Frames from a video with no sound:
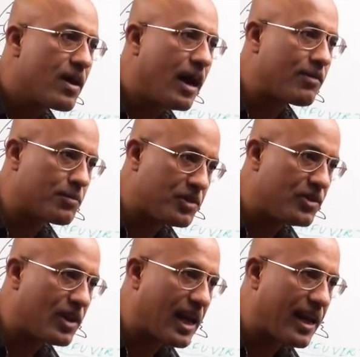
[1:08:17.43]
our
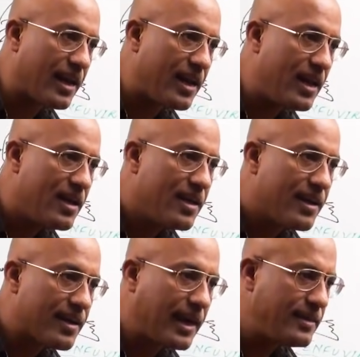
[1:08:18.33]
messenger RNA,
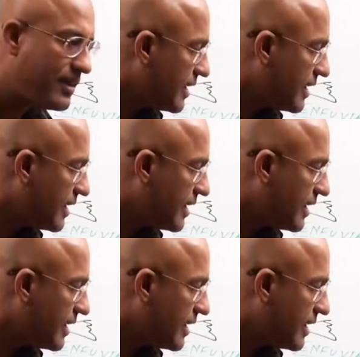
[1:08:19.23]
right?